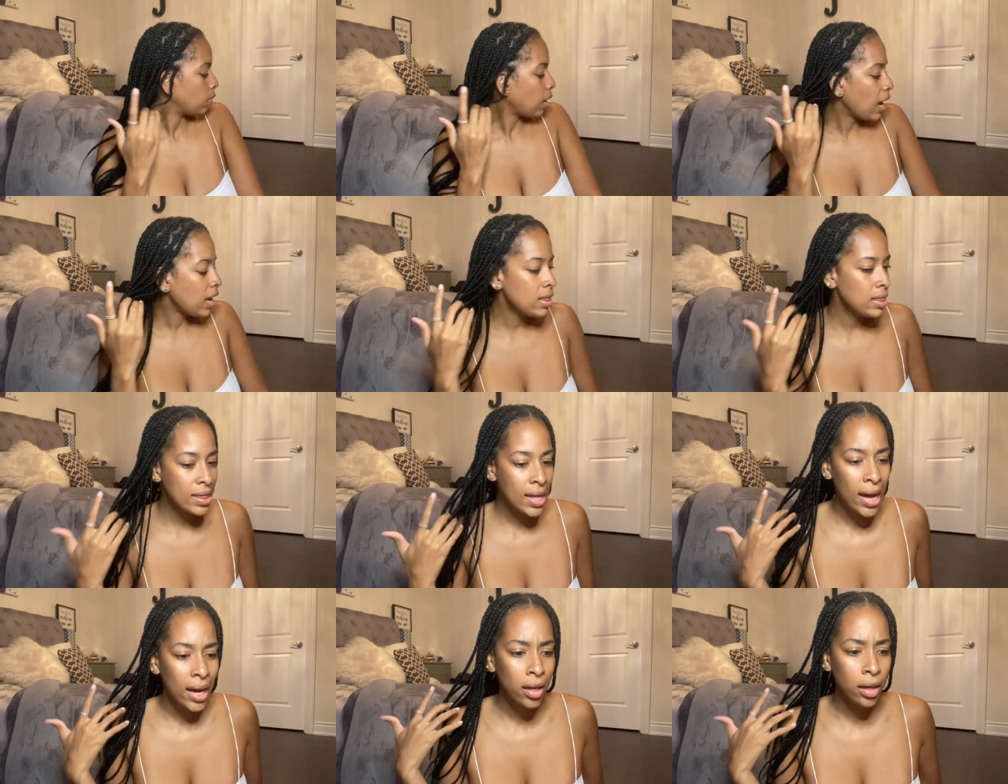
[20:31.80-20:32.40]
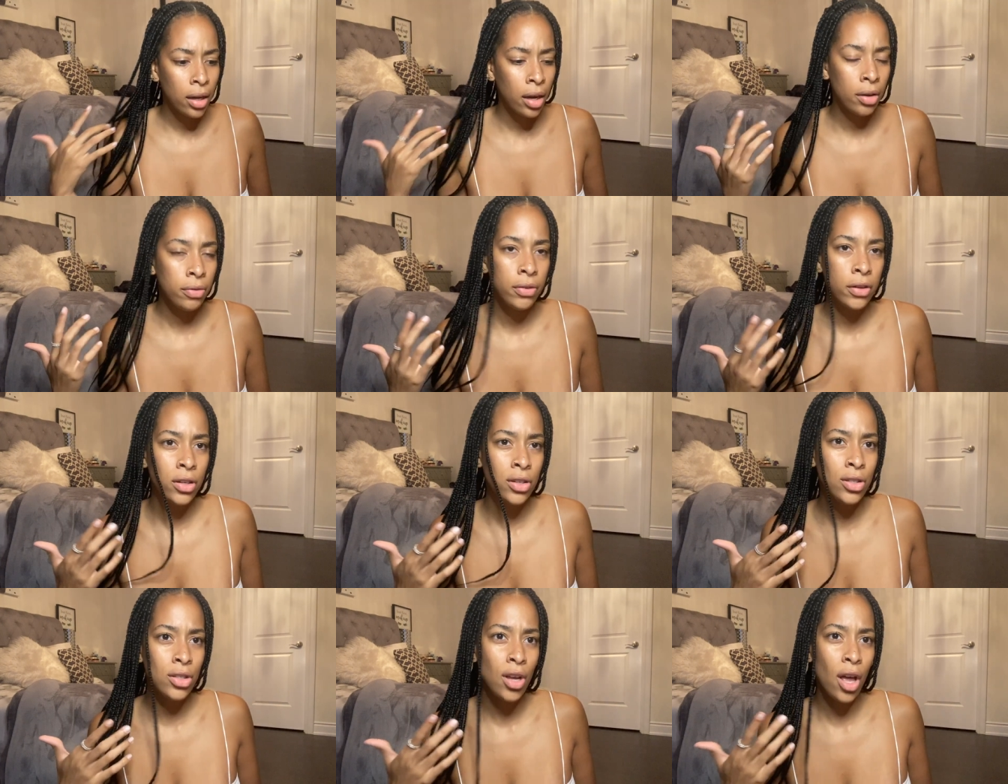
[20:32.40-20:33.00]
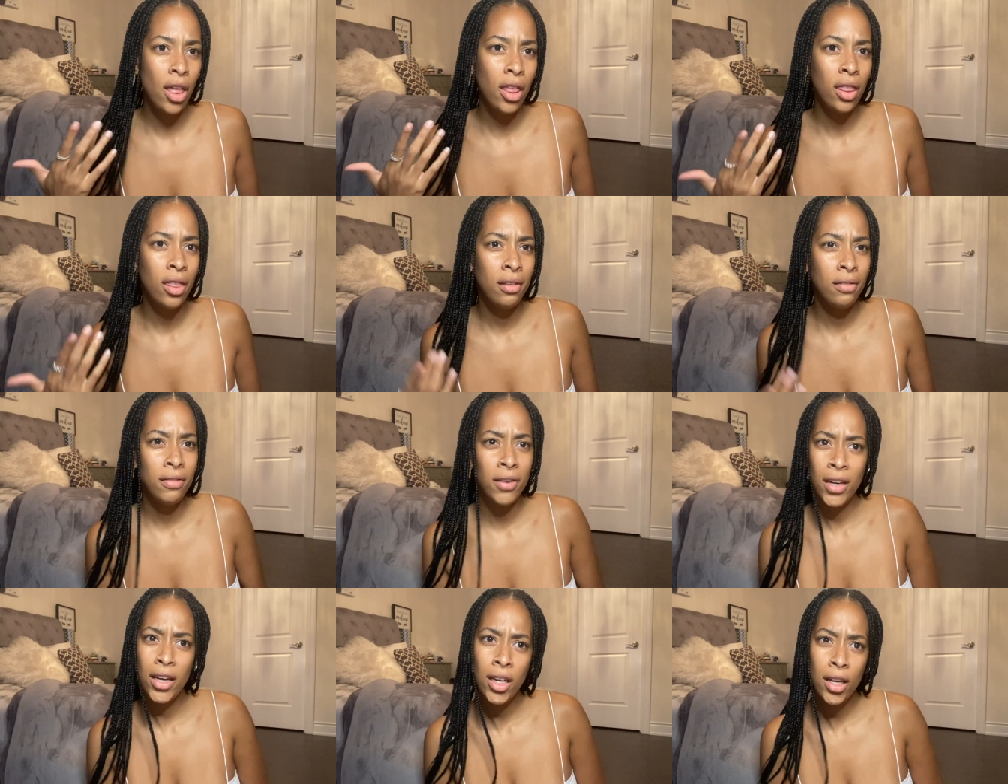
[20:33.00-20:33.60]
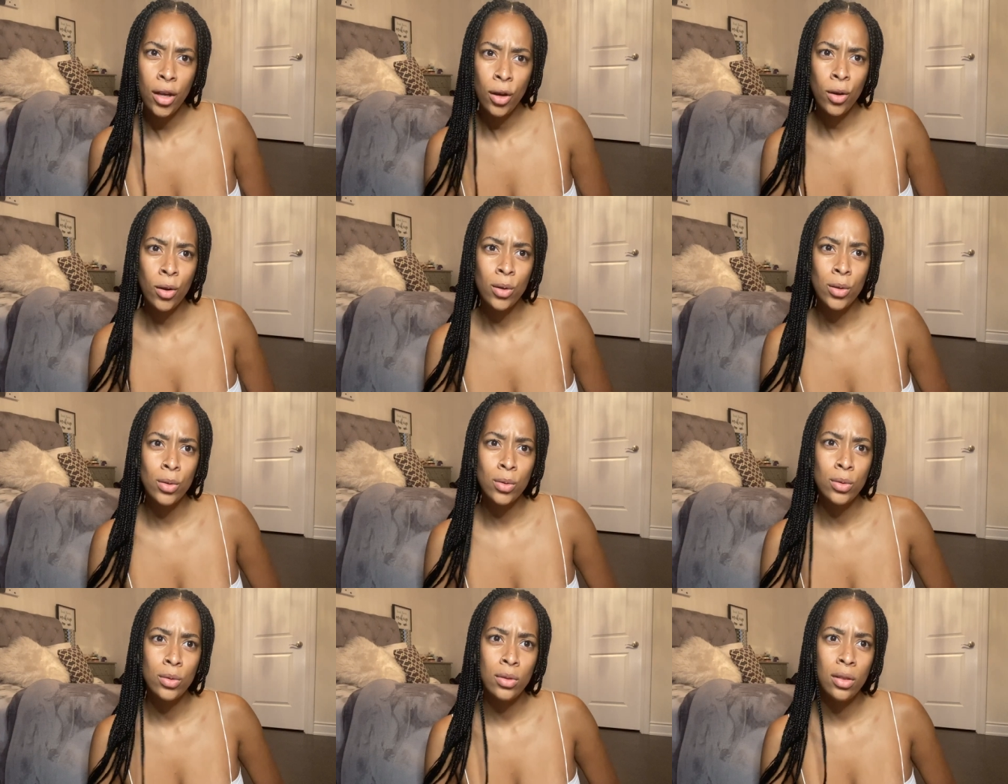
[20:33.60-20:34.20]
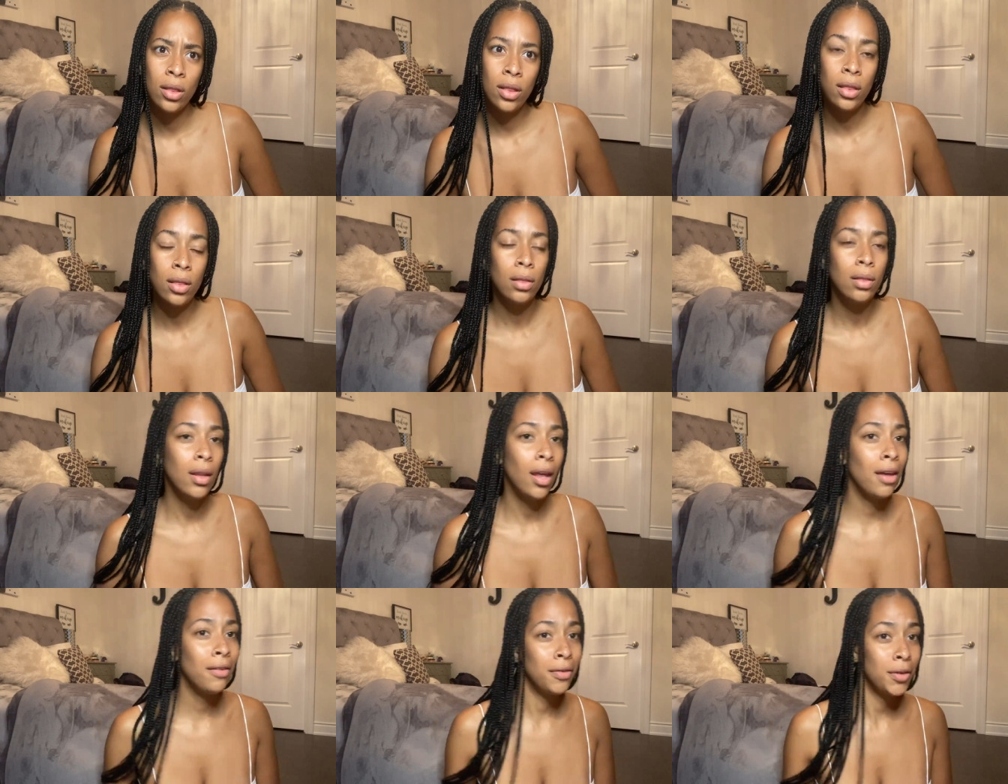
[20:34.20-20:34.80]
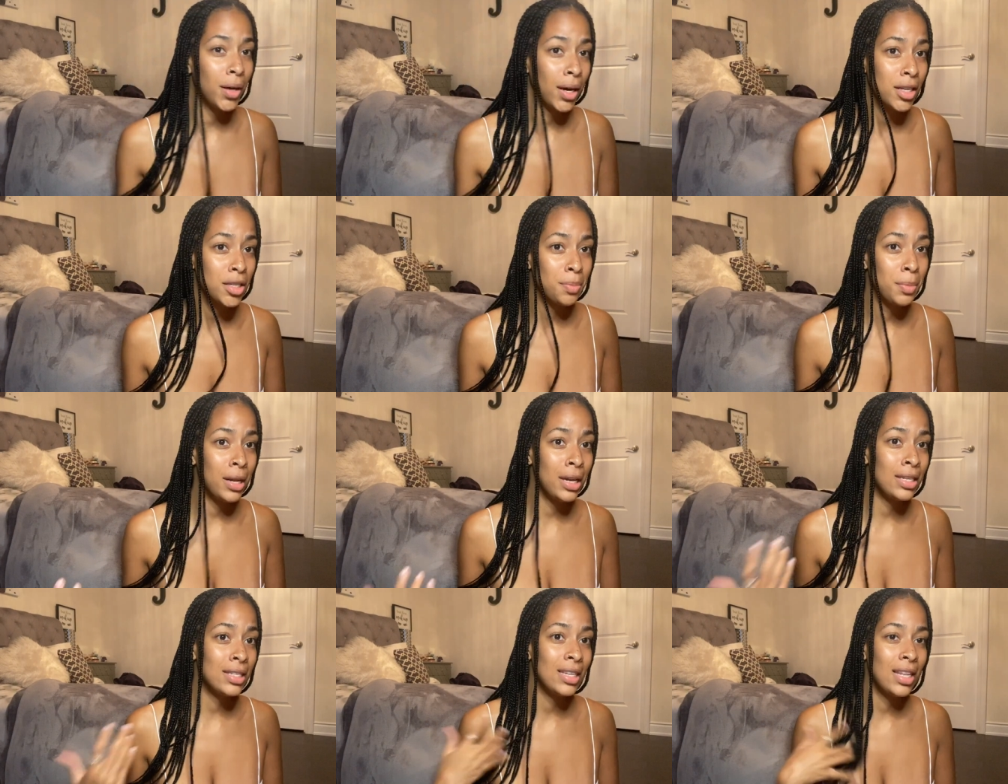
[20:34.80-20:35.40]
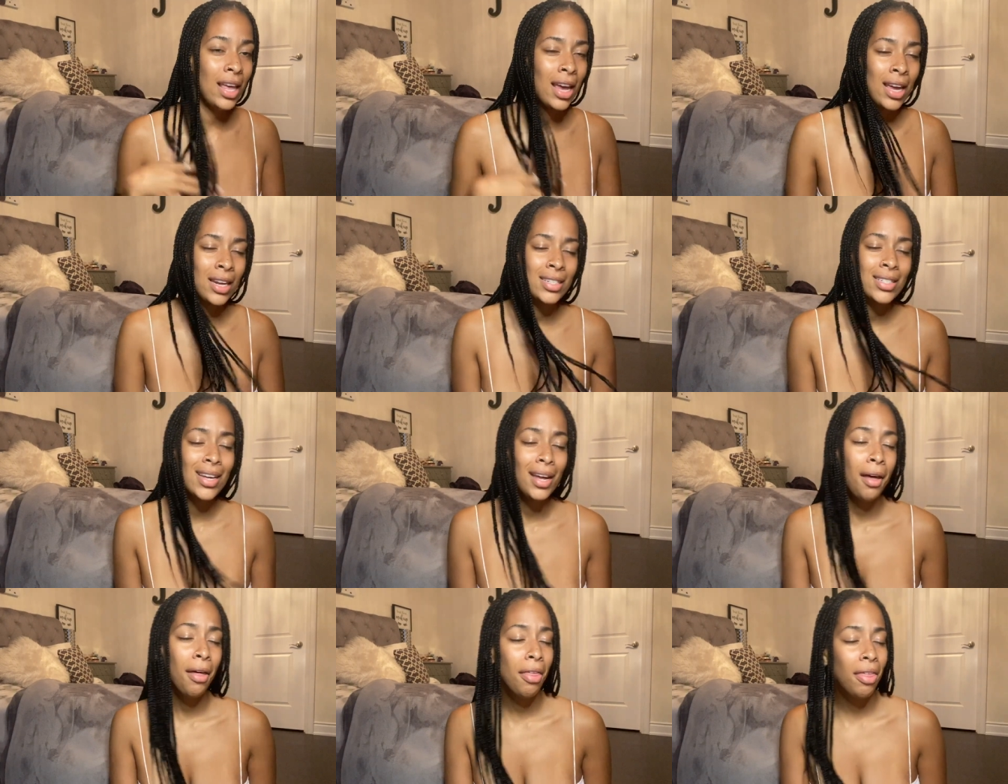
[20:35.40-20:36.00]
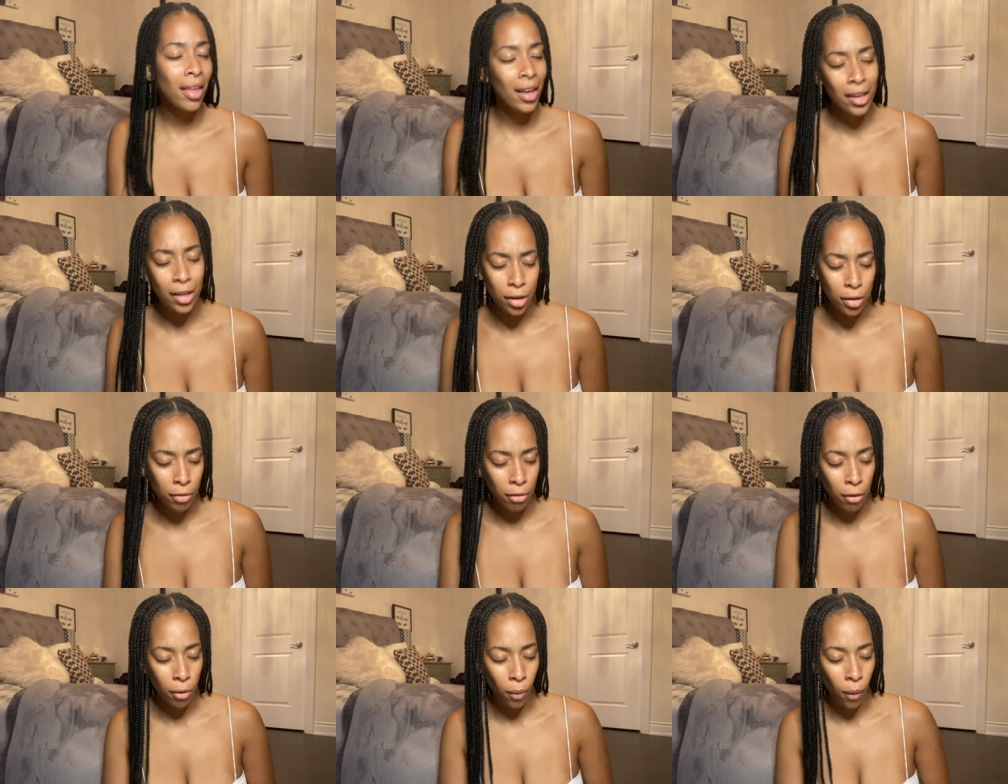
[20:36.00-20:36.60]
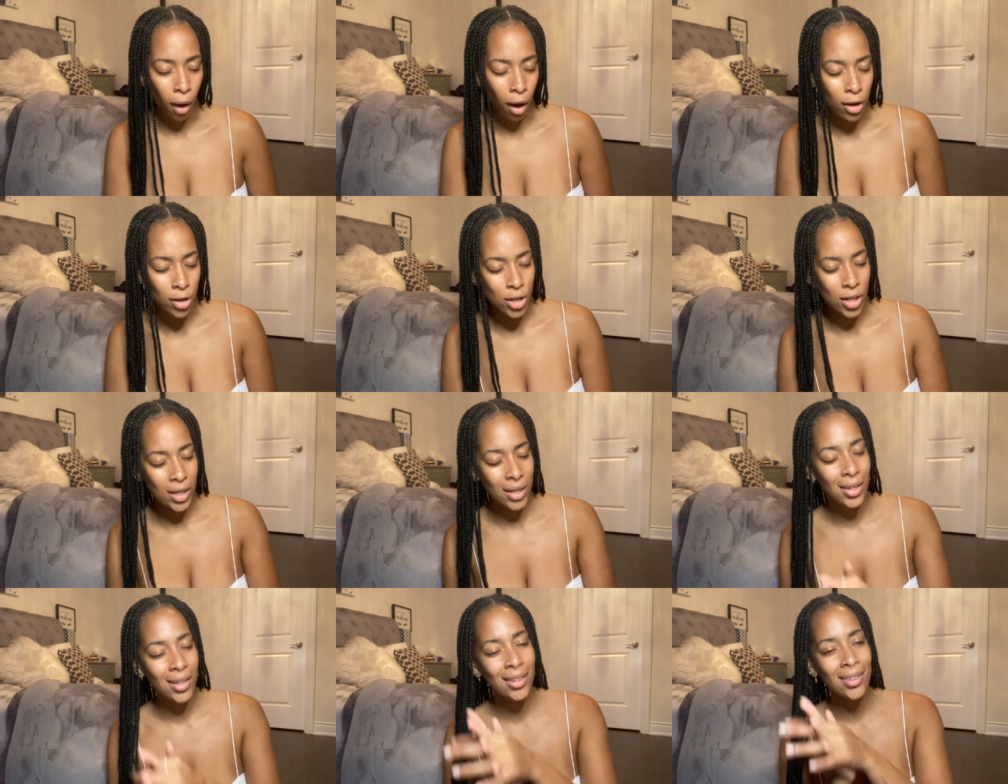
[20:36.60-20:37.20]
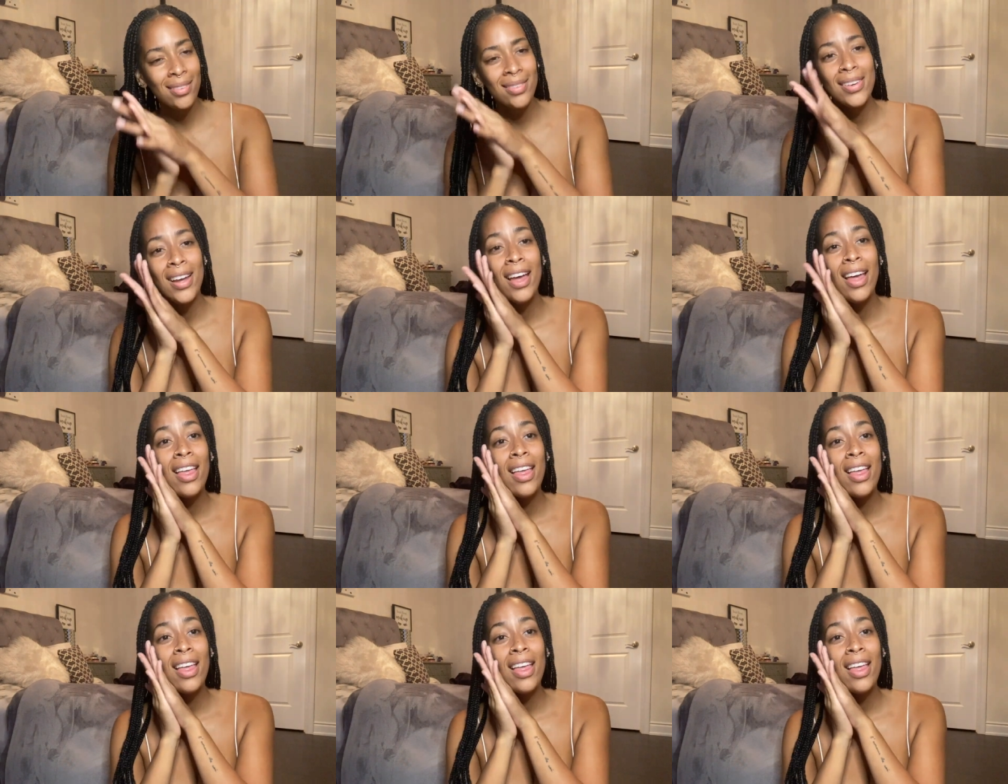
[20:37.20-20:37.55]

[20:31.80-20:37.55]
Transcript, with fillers: And that covers the video. If you guys made it to the end, thank you for watching.